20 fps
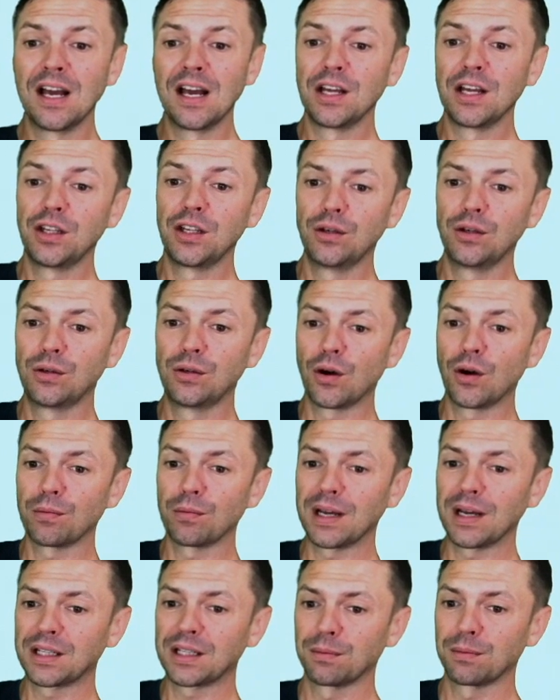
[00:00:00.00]
you don't
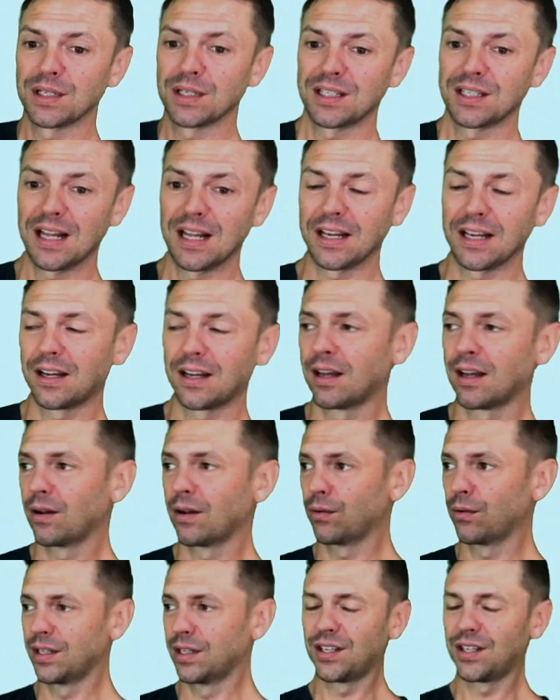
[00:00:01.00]
make the mistake
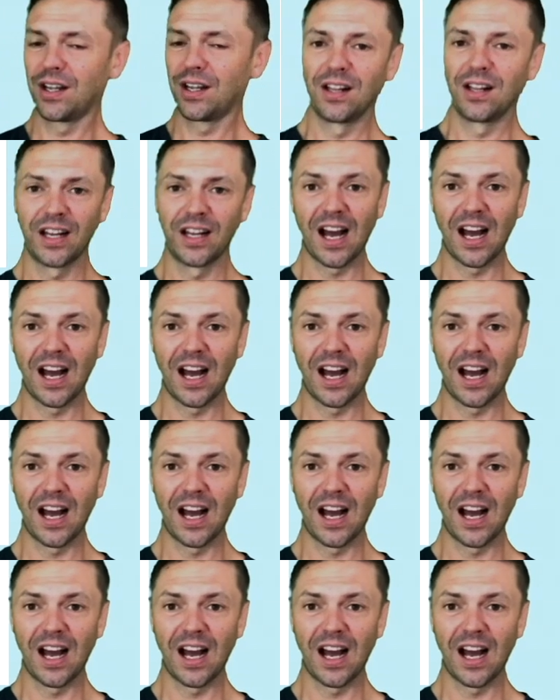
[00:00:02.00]
when you say, like,